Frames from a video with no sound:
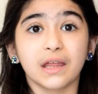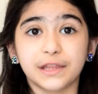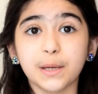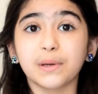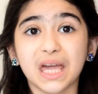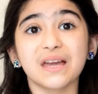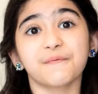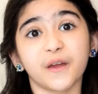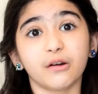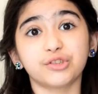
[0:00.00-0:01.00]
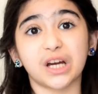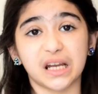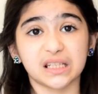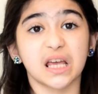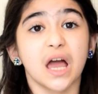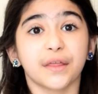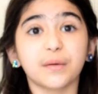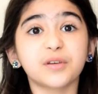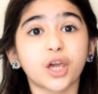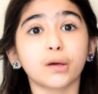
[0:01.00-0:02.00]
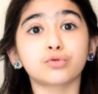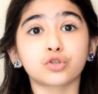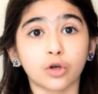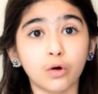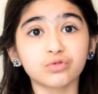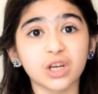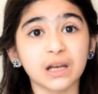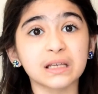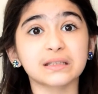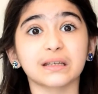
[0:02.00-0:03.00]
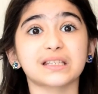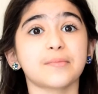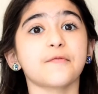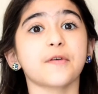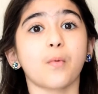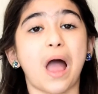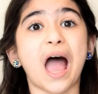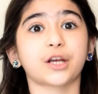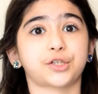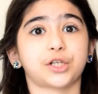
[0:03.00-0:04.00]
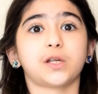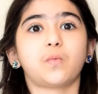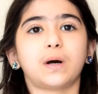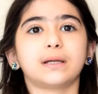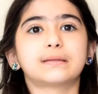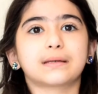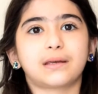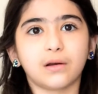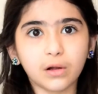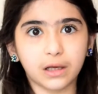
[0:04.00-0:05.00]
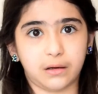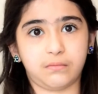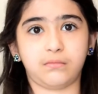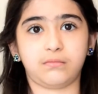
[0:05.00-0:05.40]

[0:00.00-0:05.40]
They became very jealous. They became so jealous that some of them actually wanted to kill him.